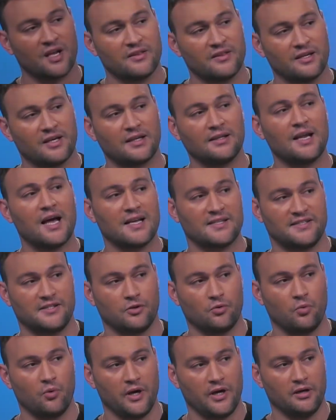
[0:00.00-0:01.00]
the
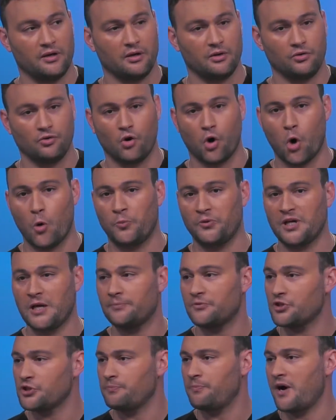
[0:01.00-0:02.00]
classic way, you open up
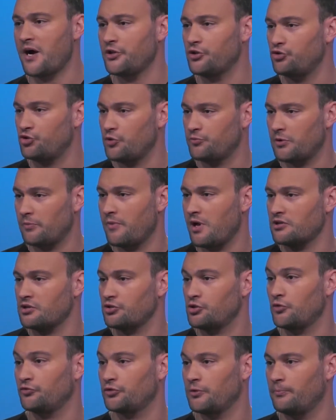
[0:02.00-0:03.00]
the spine, strip the
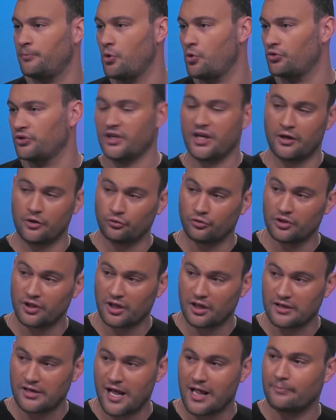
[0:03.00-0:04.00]
muscles off the bone, get into the
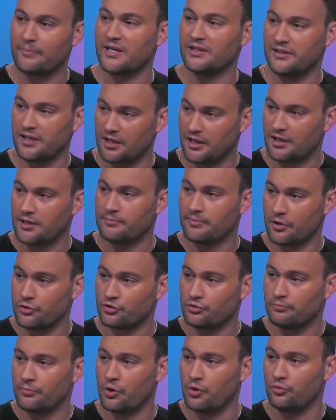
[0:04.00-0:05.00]
canal by taking a bunch
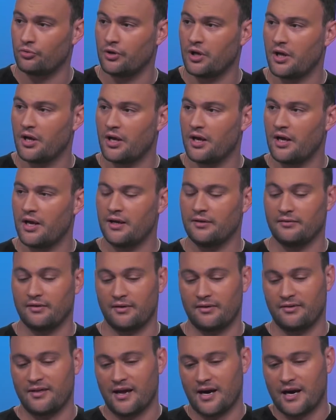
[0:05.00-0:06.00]
of bone, and
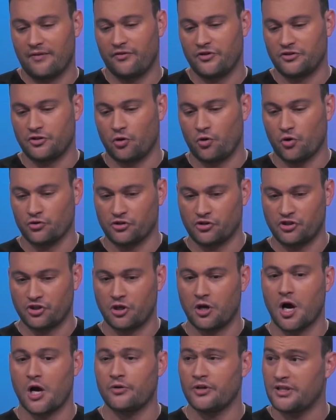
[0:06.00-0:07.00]
that obviously causes
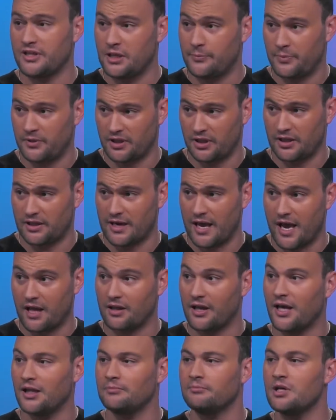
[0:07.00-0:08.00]
scarring deep in the canal
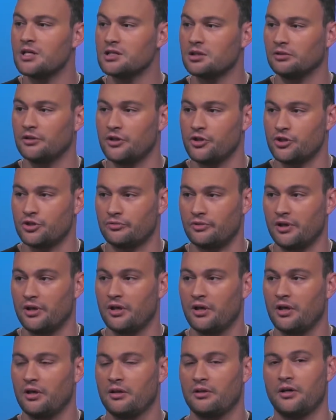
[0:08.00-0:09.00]
and mm -hmm. muscle injury, mm
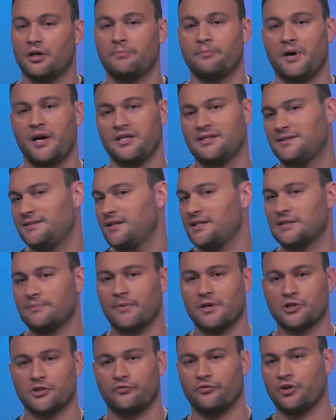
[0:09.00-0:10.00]
-hmm. thereby six
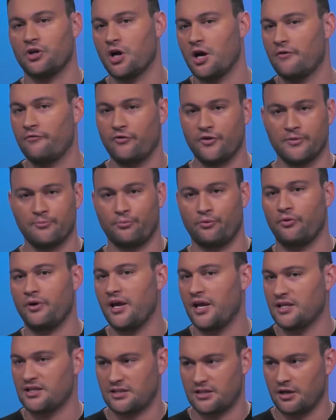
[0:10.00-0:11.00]
months of recovery,
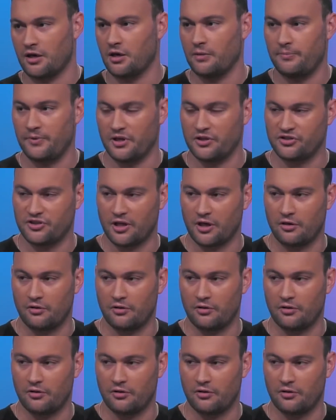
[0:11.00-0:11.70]
brace therapy, etc.